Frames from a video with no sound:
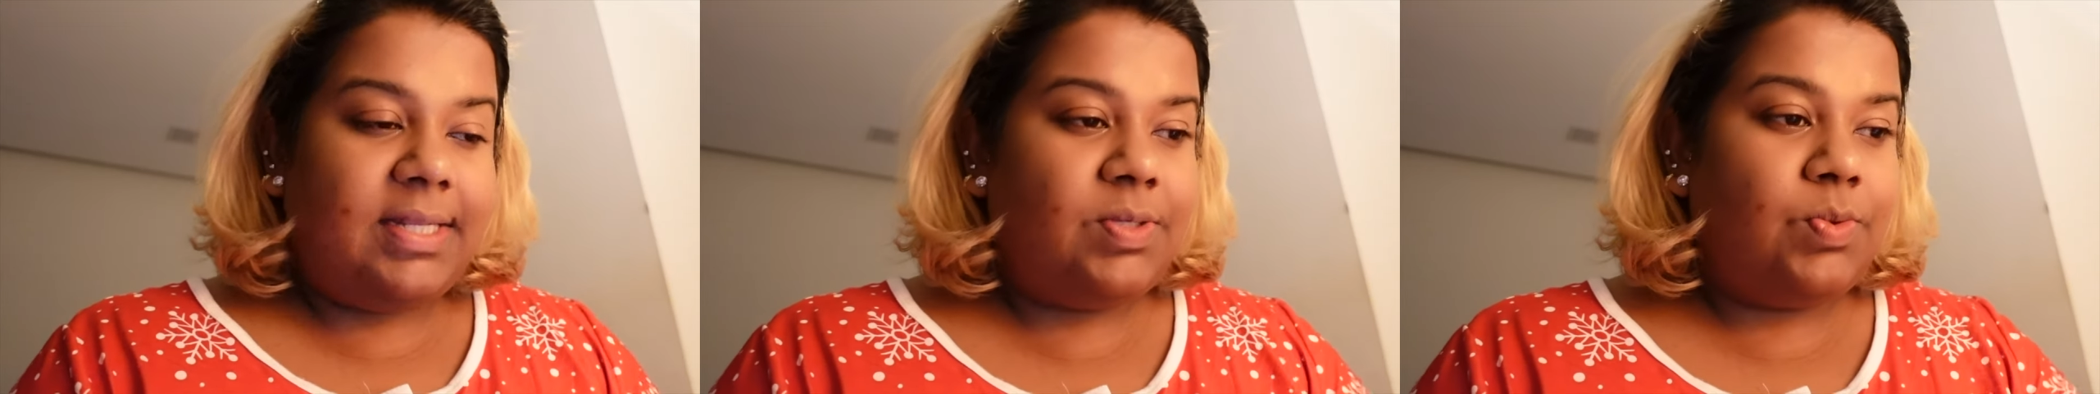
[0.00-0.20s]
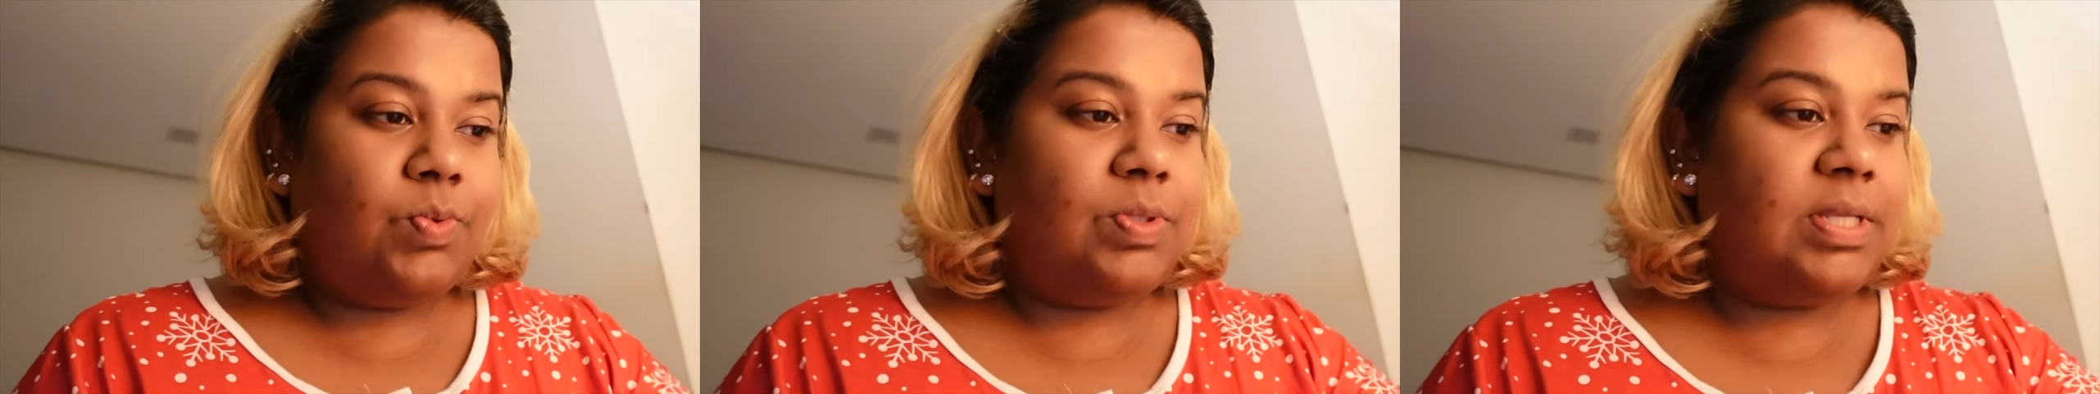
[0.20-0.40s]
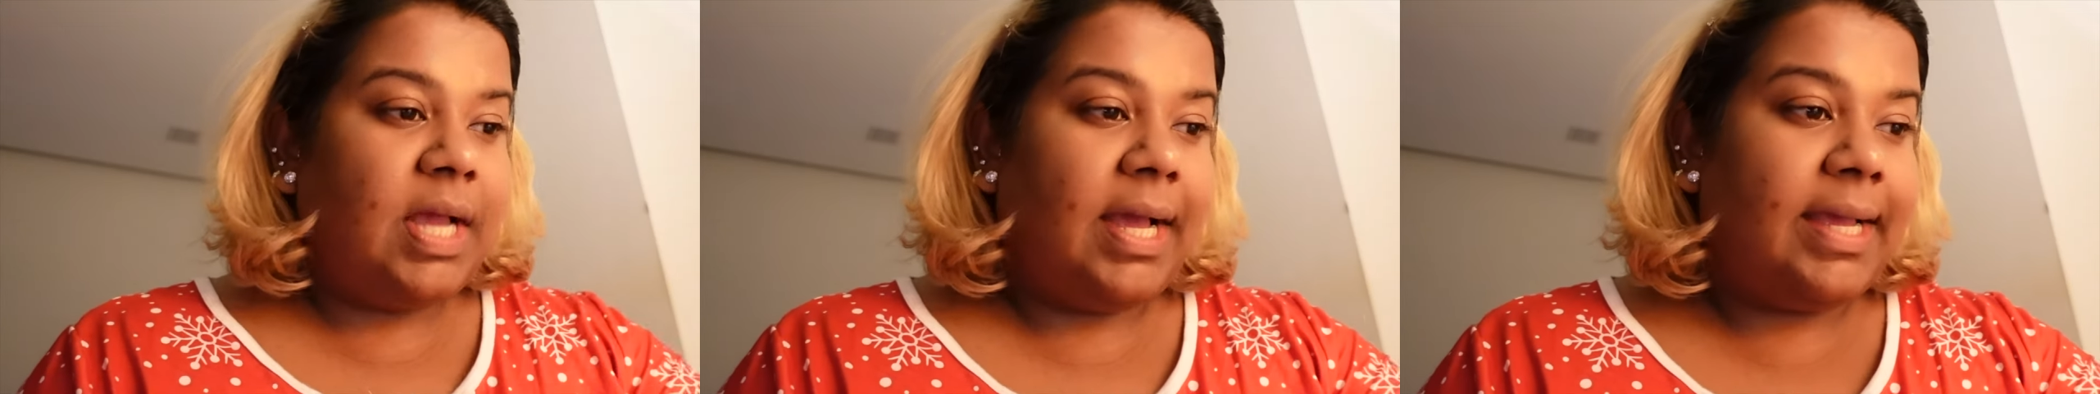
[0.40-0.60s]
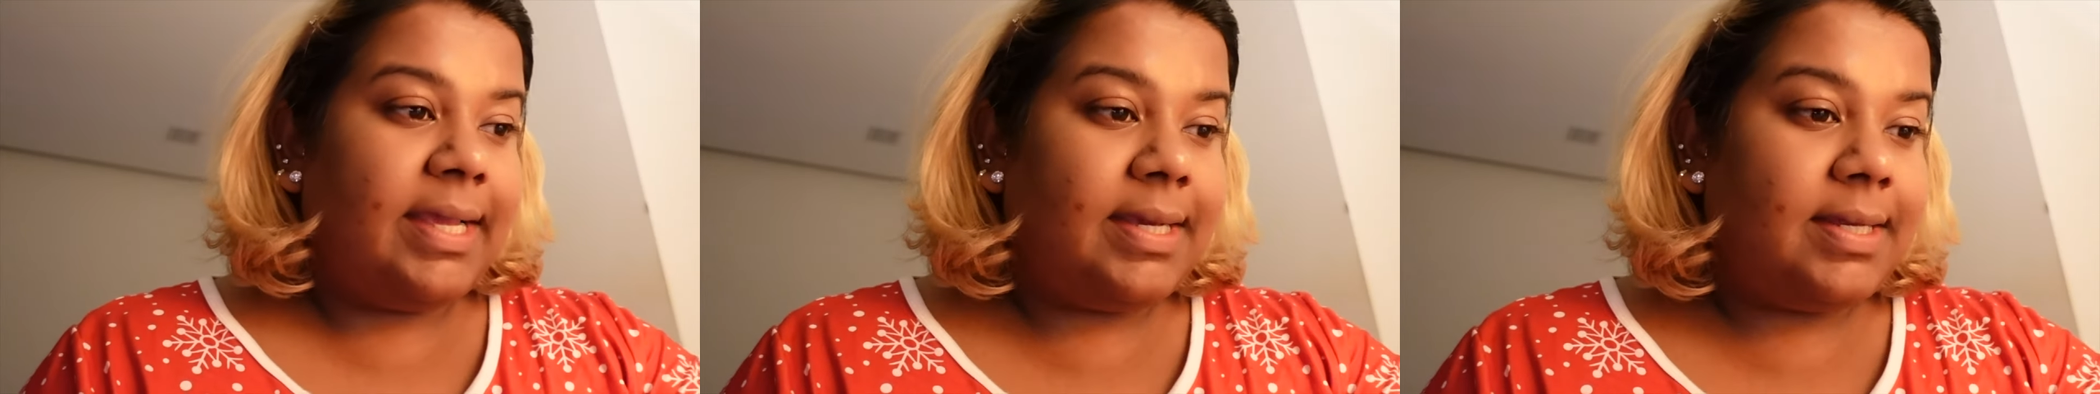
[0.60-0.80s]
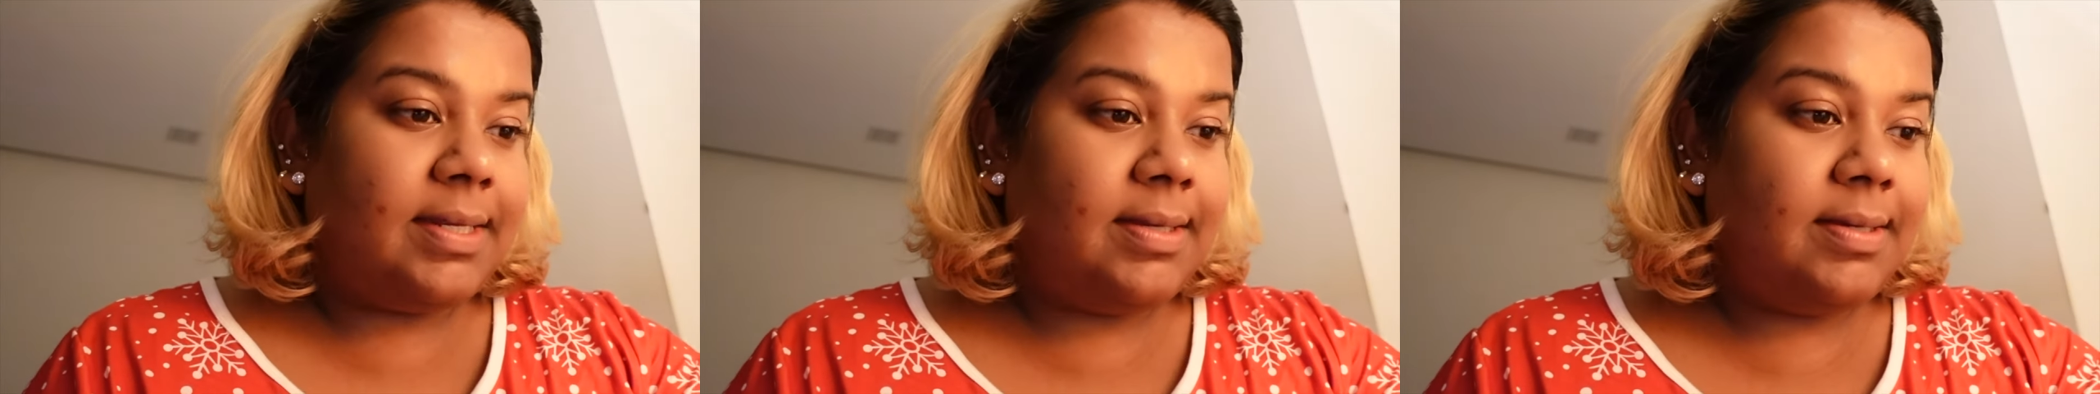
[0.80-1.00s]
too
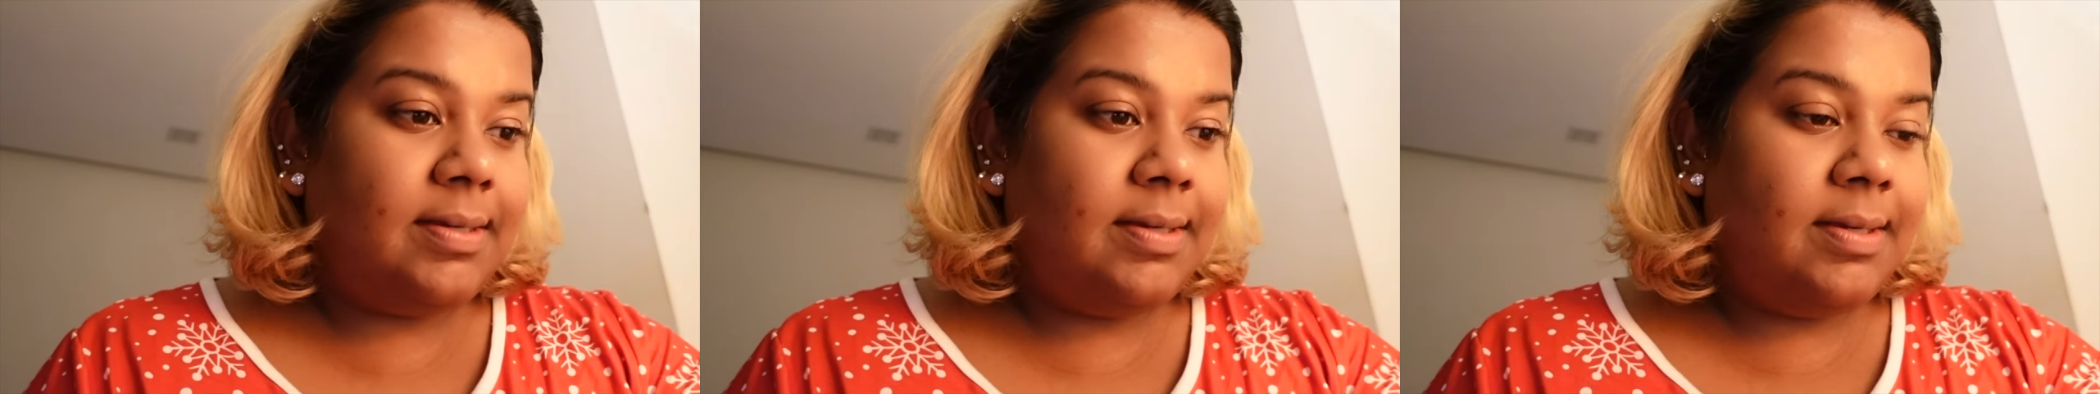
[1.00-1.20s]
tired